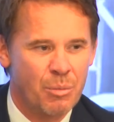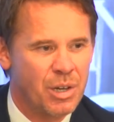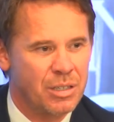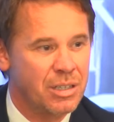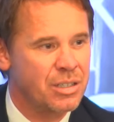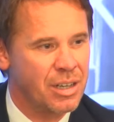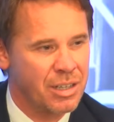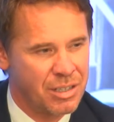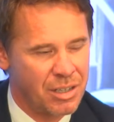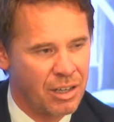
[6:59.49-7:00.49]
Because
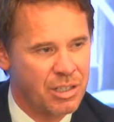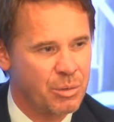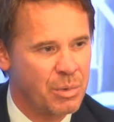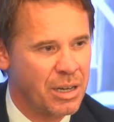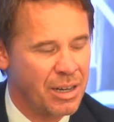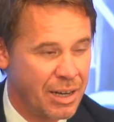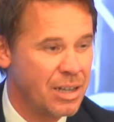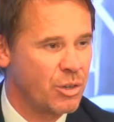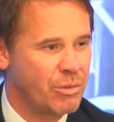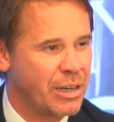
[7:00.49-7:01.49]
it
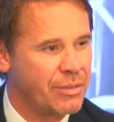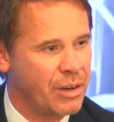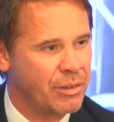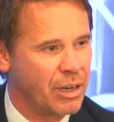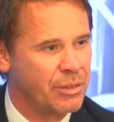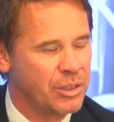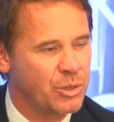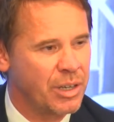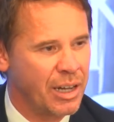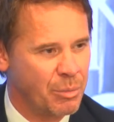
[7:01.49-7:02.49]
is already very relevant
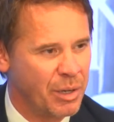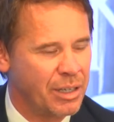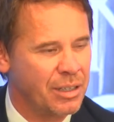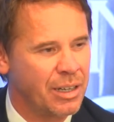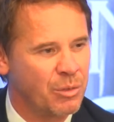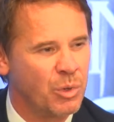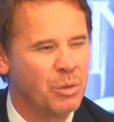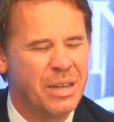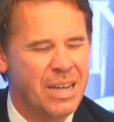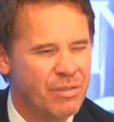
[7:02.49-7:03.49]
today, but it will
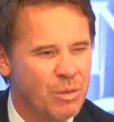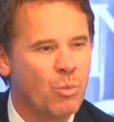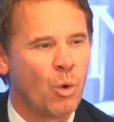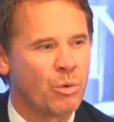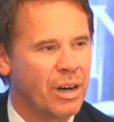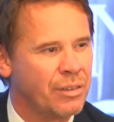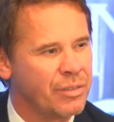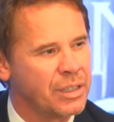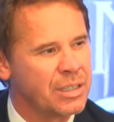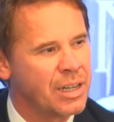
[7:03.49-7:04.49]
be even more
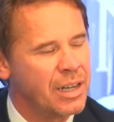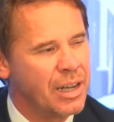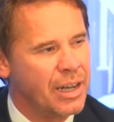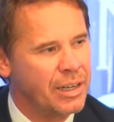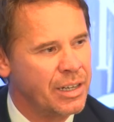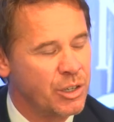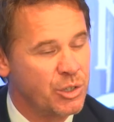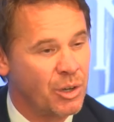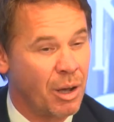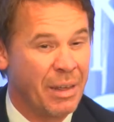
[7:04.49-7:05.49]
relevant in the to come.